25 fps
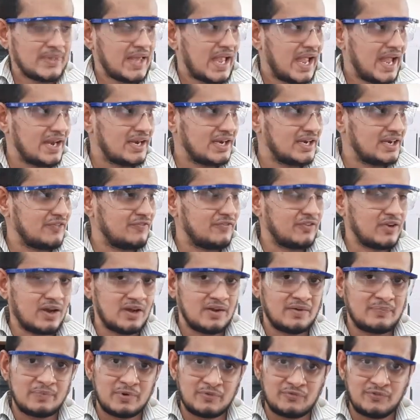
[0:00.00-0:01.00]
And if you
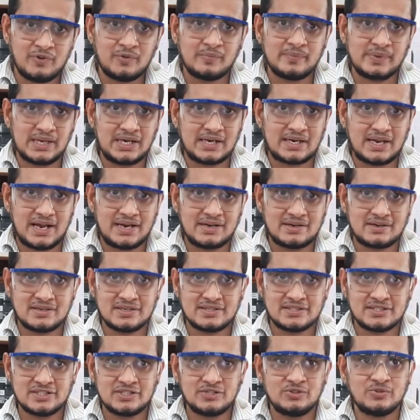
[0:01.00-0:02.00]
are performing a
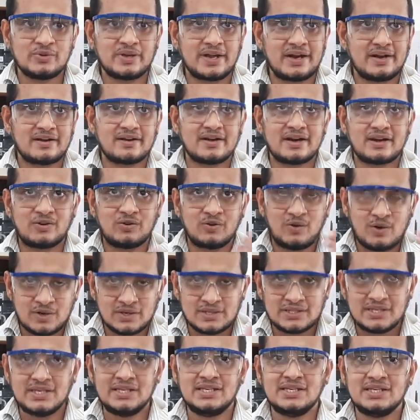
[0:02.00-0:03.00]
titration, you can
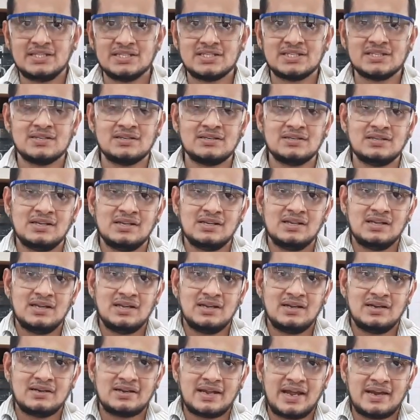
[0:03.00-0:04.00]
record the initial
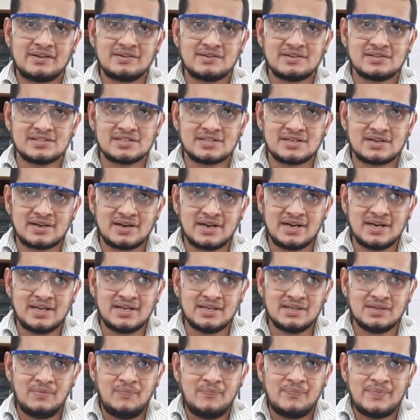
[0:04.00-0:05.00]
titration
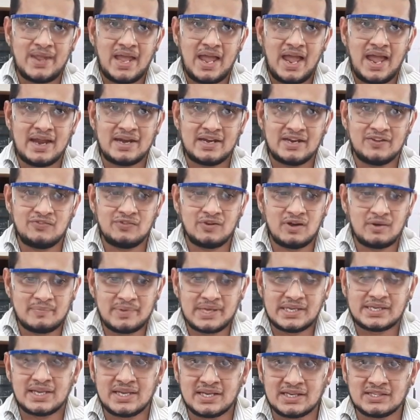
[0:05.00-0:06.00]
reading, and if you are
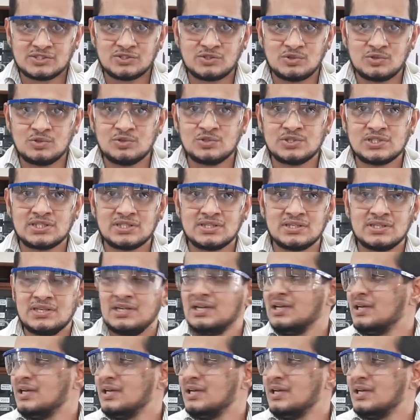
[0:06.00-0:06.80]
making a solution,